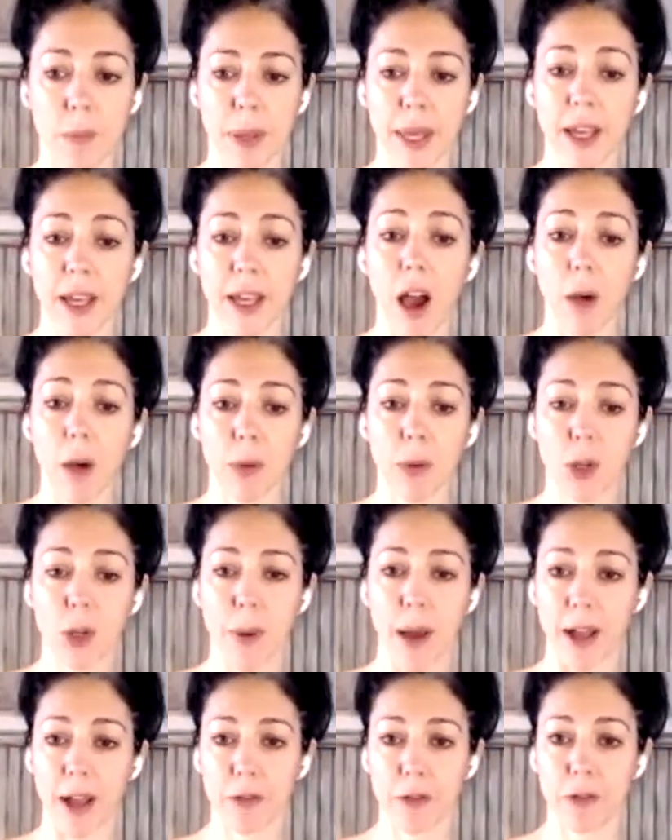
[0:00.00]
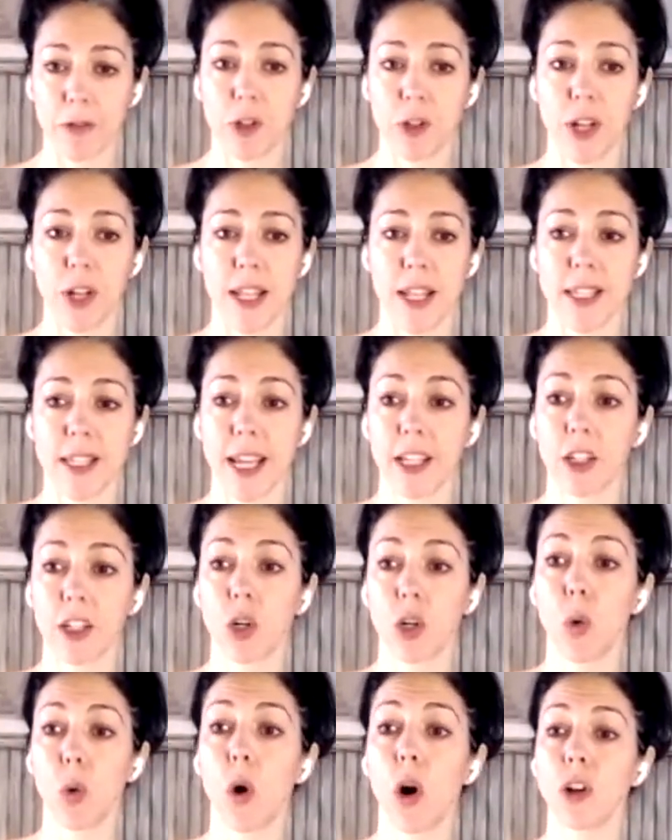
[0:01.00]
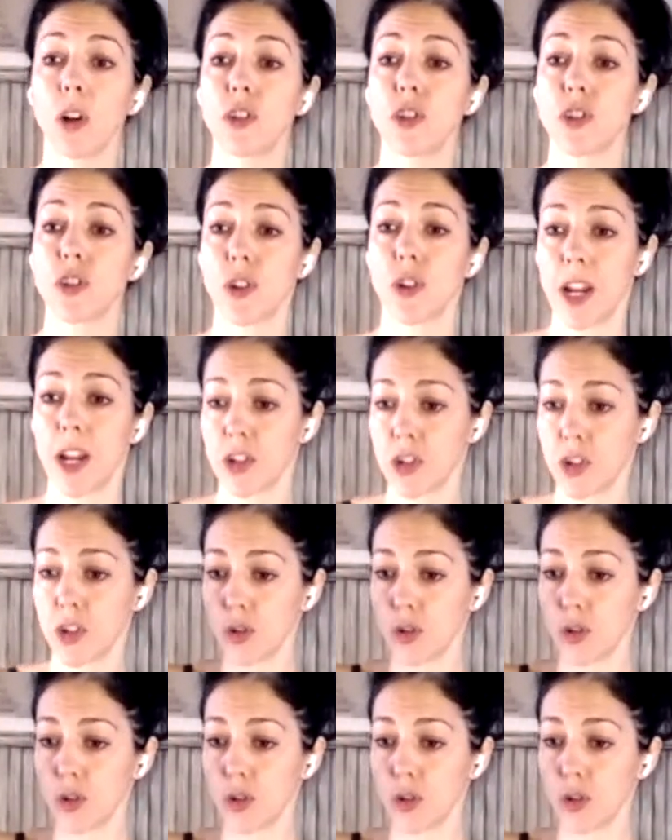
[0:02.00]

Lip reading: Pick up your back foot and take a quad stretch.